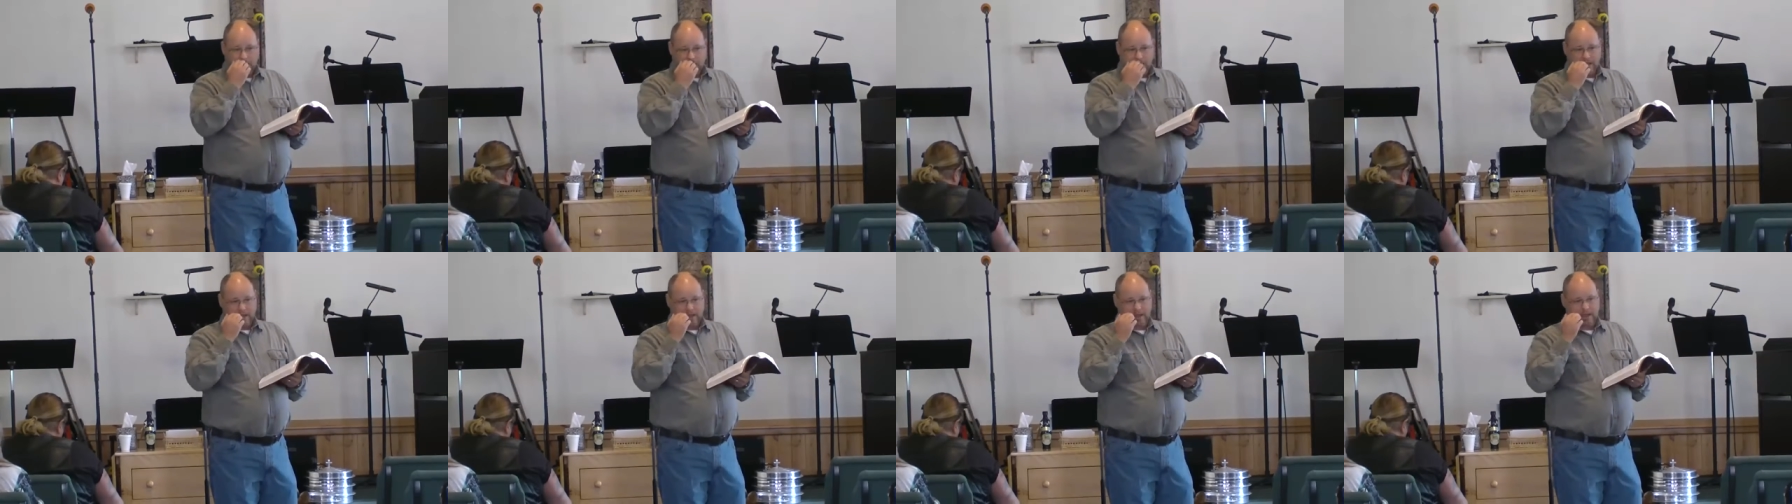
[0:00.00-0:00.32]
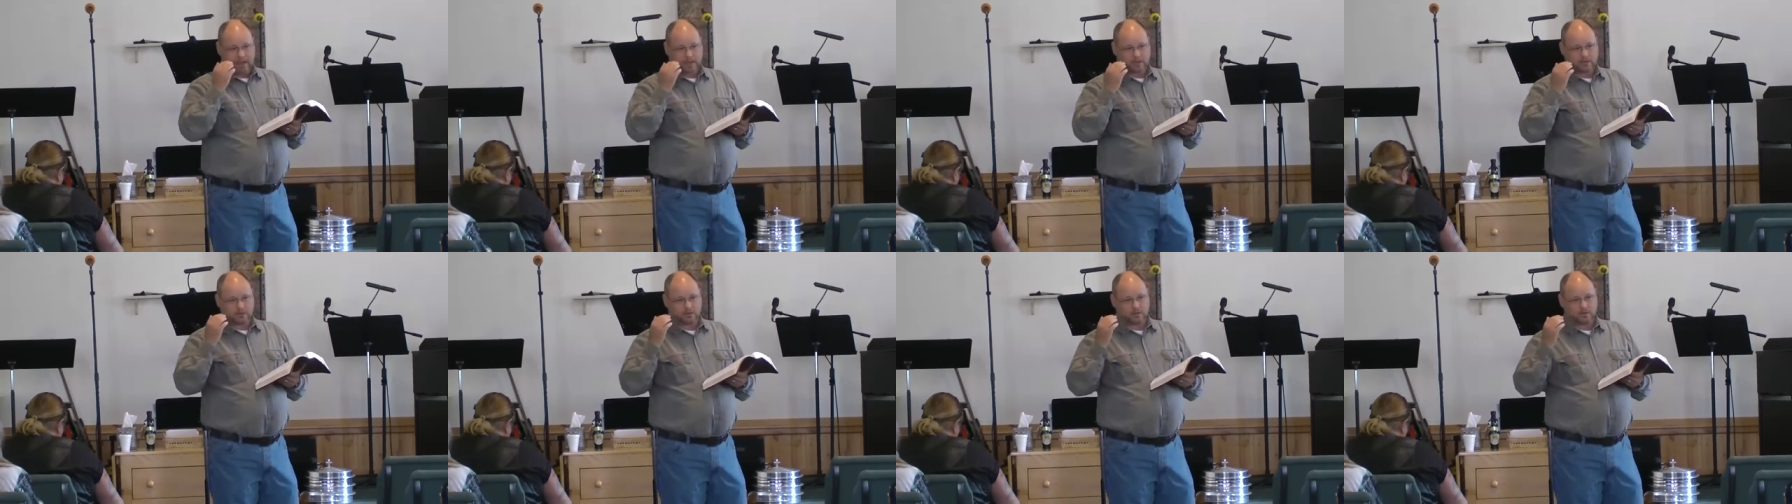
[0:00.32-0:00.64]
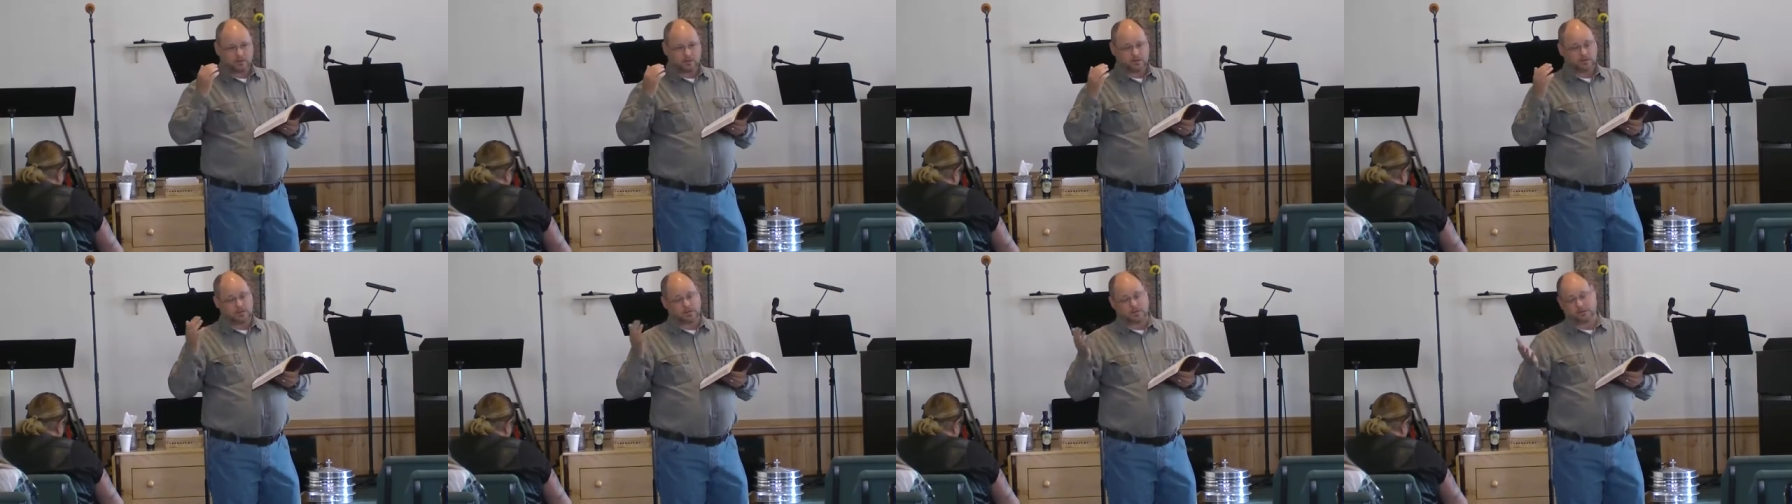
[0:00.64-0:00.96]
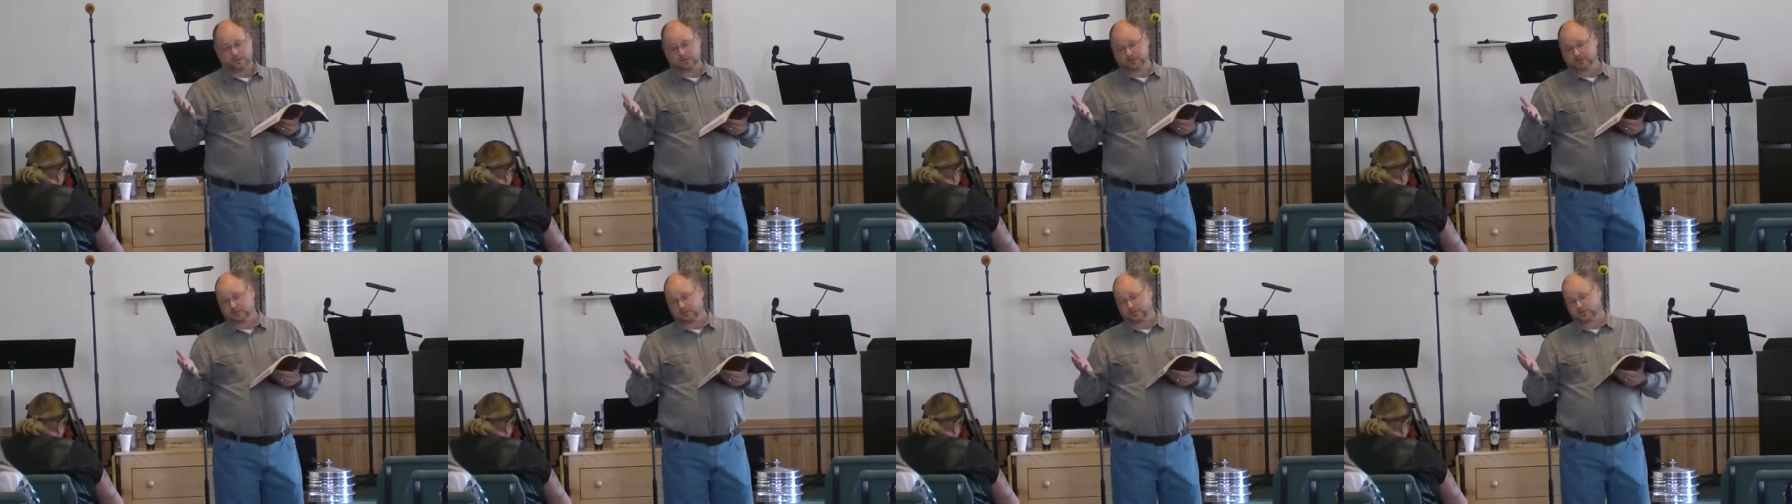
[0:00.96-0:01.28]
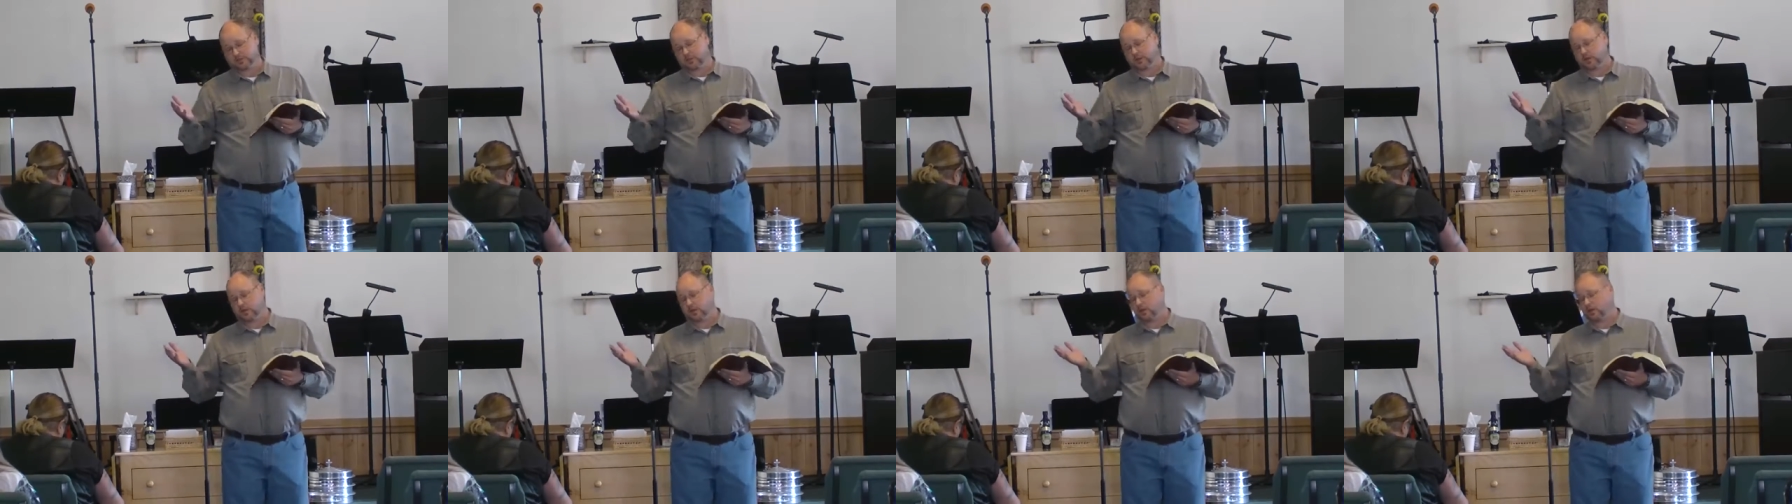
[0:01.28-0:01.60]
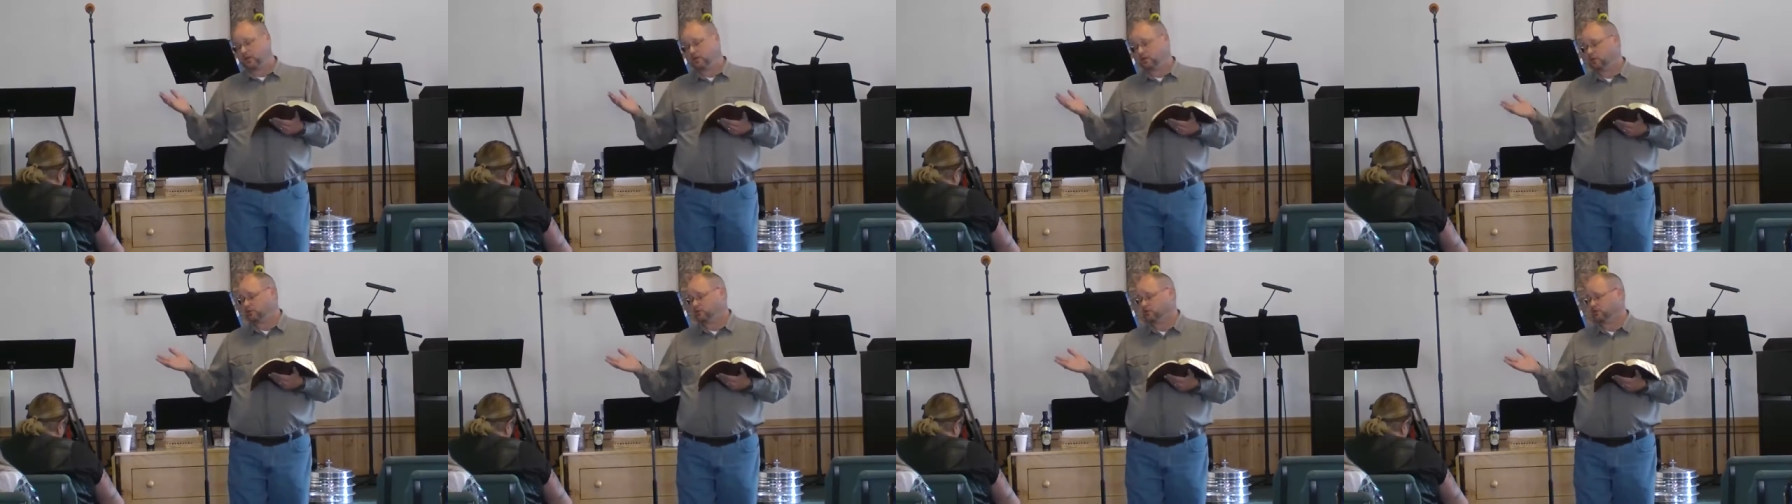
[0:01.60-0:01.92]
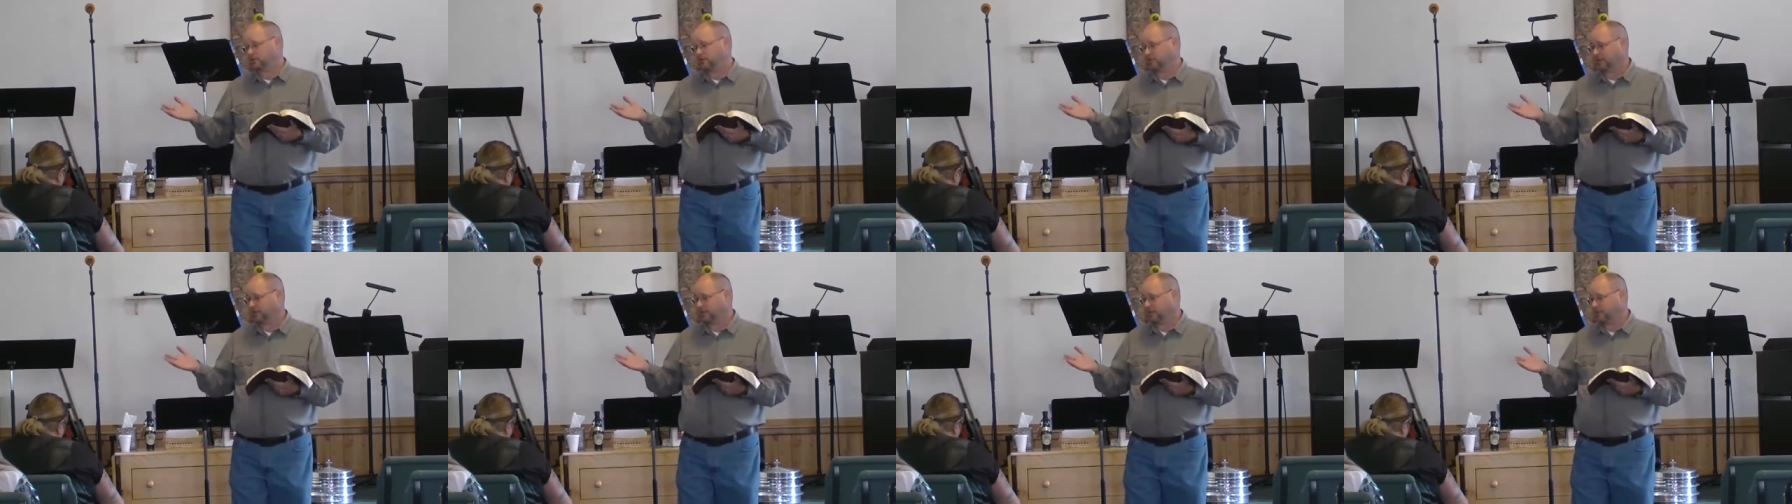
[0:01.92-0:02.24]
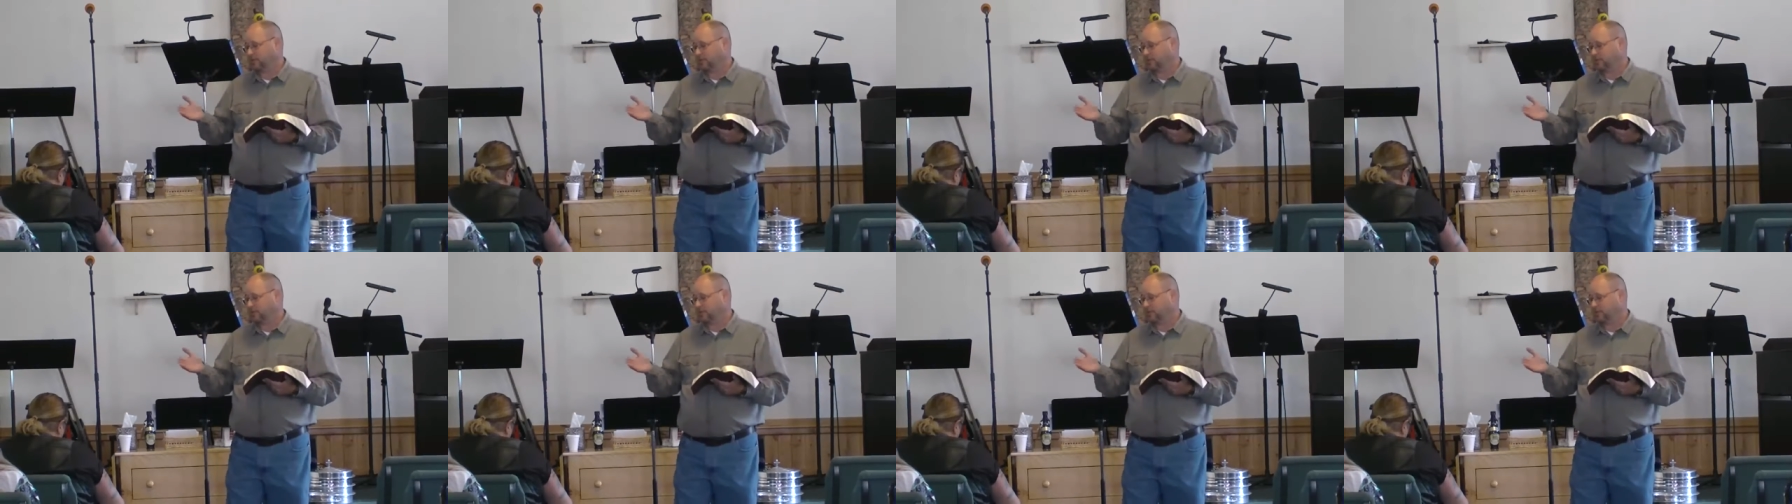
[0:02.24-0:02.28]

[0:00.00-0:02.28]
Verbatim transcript: And now this is an interesting